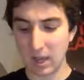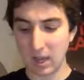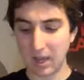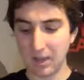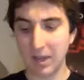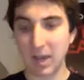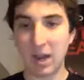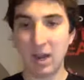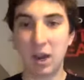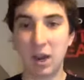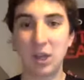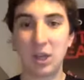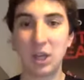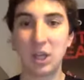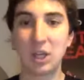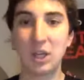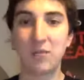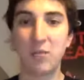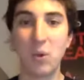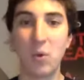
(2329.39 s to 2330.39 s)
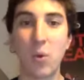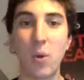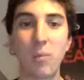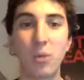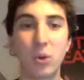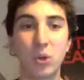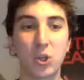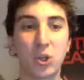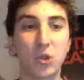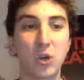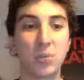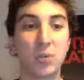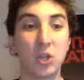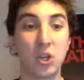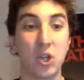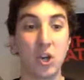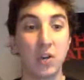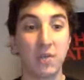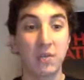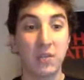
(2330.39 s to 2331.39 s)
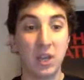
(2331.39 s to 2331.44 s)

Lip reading: Now I'm going to give you one more description of